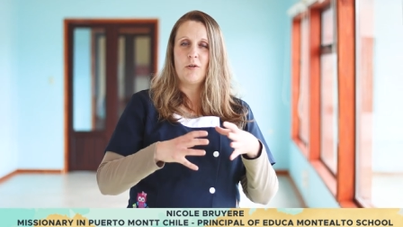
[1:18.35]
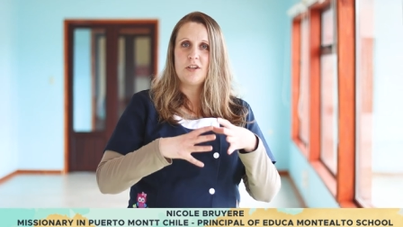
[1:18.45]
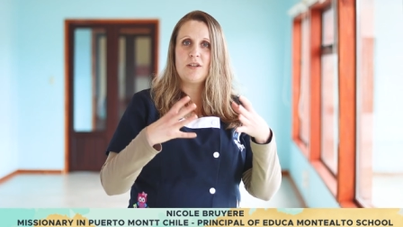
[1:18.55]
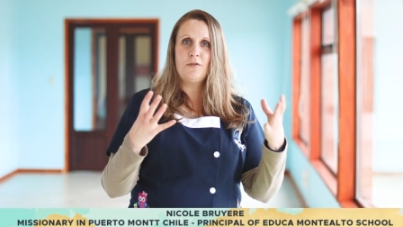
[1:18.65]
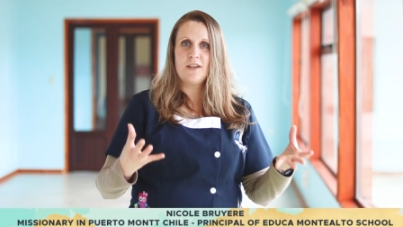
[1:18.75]

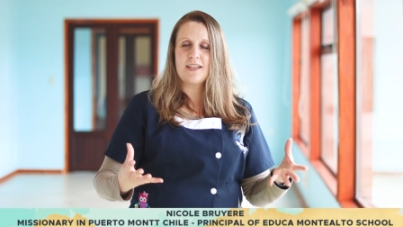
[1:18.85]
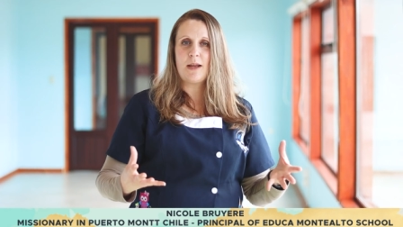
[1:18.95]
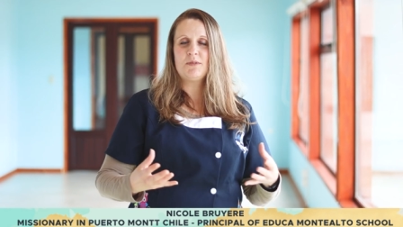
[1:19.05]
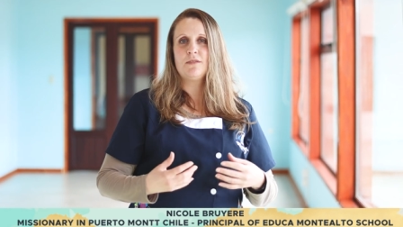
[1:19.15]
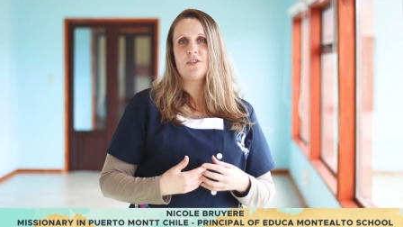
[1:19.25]
or different
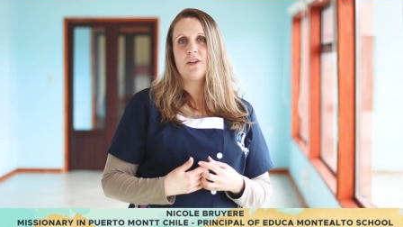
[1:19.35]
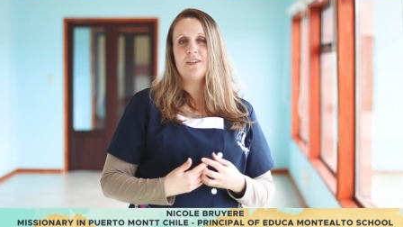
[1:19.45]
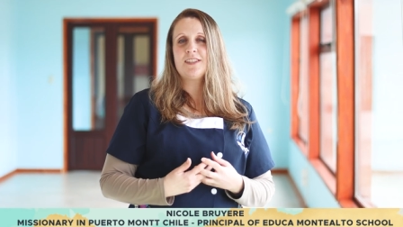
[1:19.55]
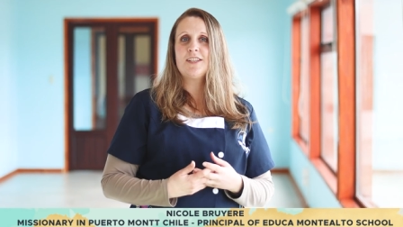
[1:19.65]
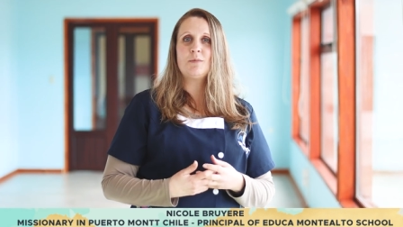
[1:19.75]
types of
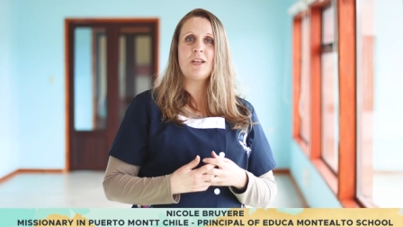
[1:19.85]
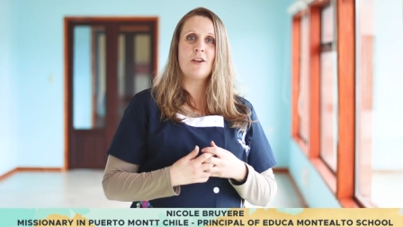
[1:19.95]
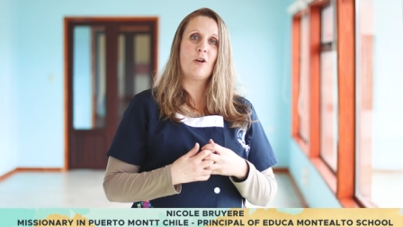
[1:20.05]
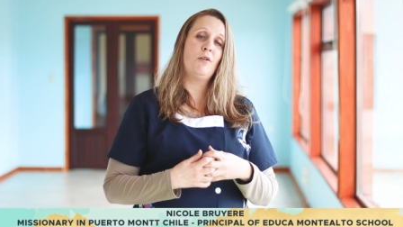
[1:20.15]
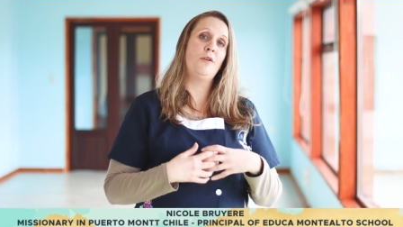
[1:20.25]
services we
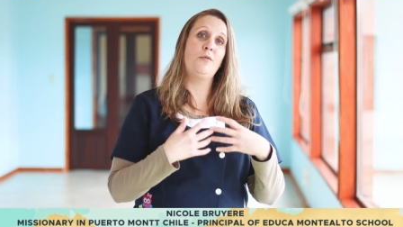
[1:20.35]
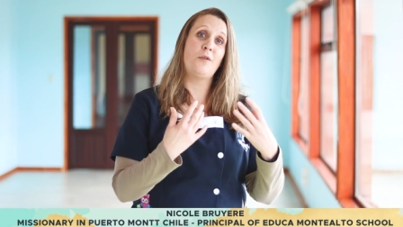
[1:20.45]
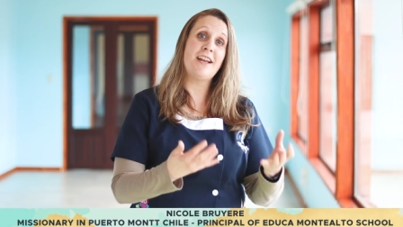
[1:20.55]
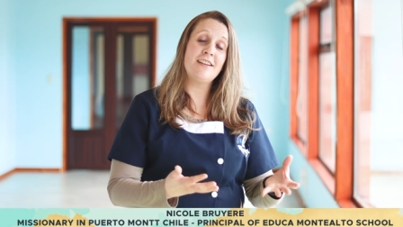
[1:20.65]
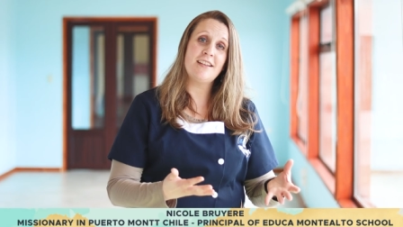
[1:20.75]
can offer
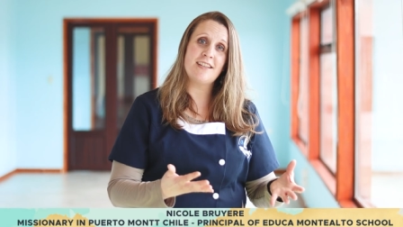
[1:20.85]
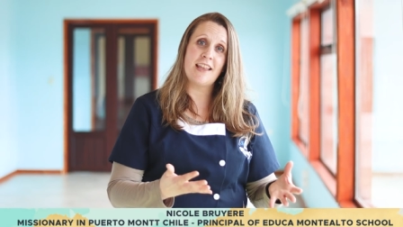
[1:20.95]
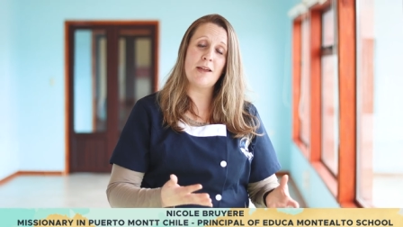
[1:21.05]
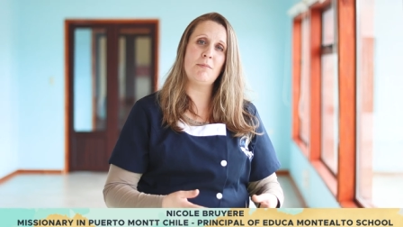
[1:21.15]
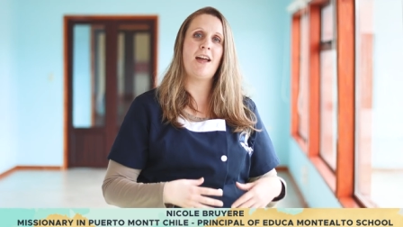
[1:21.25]
freely to
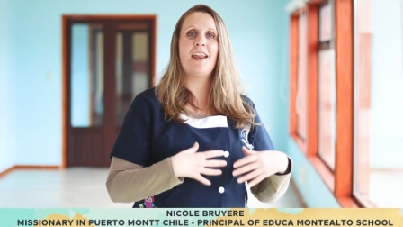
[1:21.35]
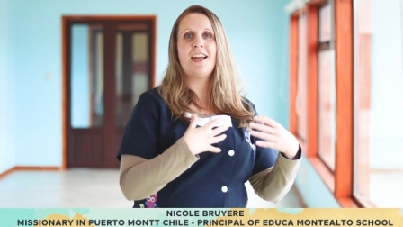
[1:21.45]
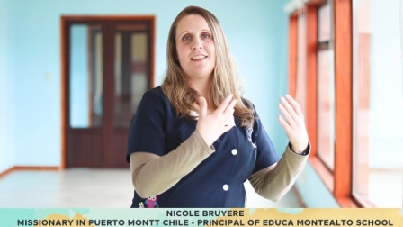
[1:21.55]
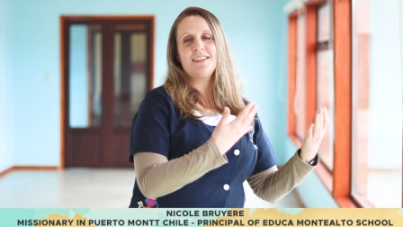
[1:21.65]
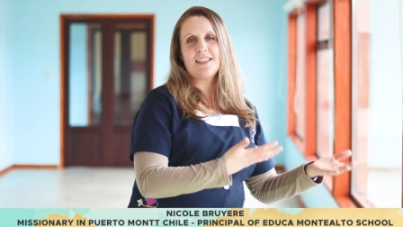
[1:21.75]
them
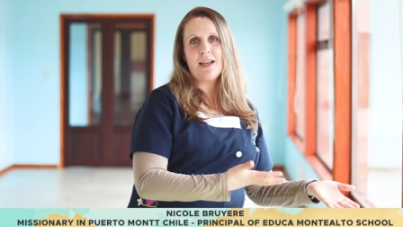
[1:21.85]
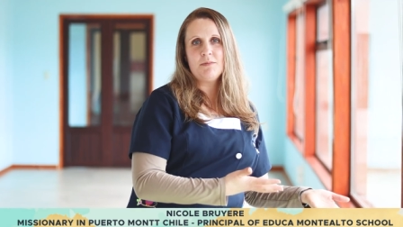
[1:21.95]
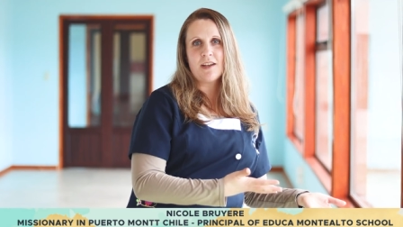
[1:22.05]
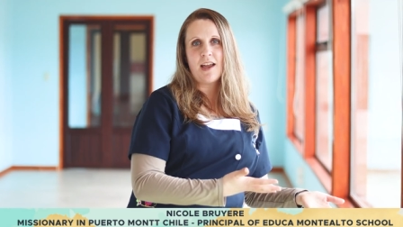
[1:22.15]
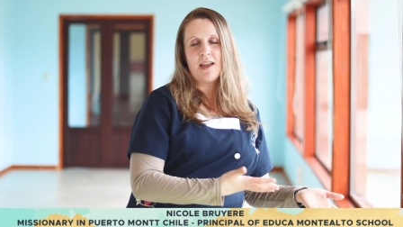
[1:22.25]
and at the
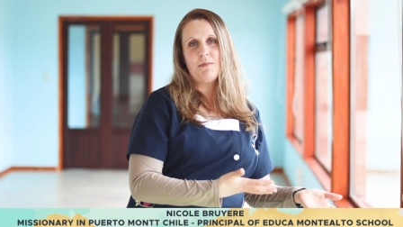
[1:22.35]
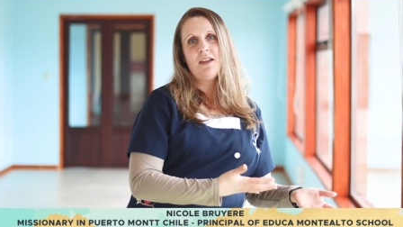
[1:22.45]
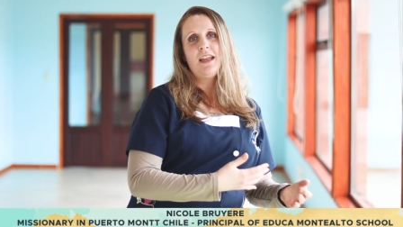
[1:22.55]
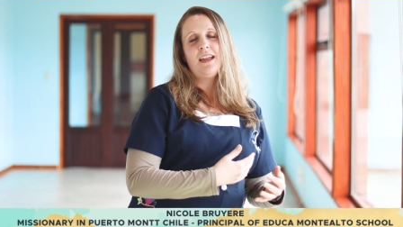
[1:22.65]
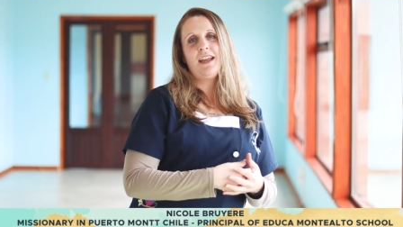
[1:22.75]
same time
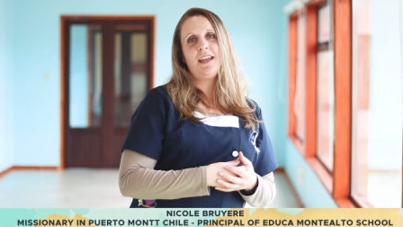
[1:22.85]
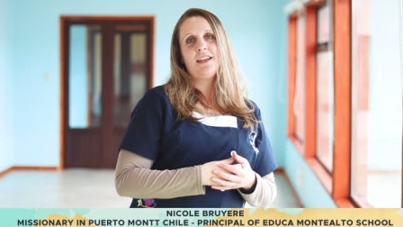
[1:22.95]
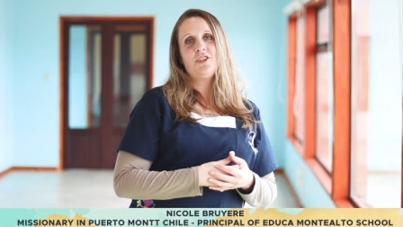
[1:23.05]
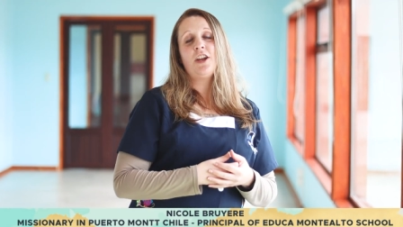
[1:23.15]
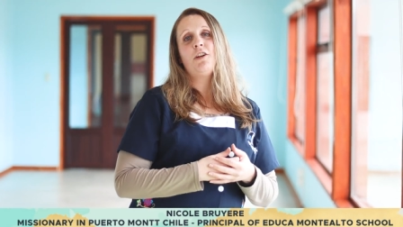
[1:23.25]

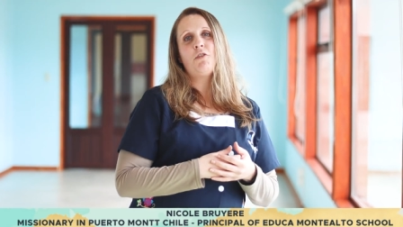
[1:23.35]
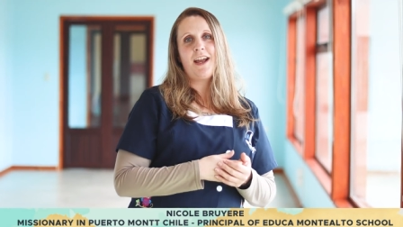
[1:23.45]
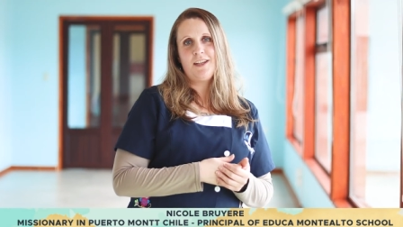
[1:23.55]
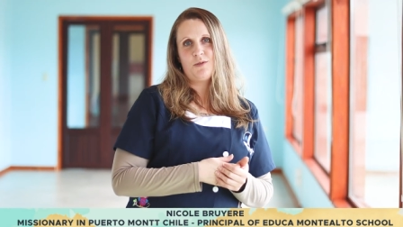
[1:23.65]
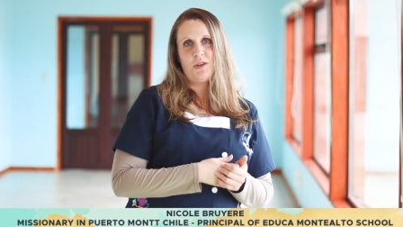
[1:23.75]
uh, share
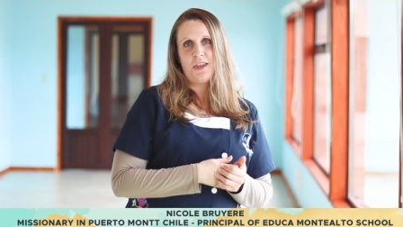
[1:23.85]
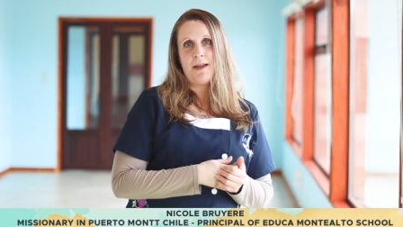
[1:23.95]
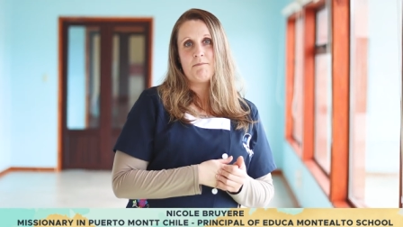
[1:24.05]
Christ with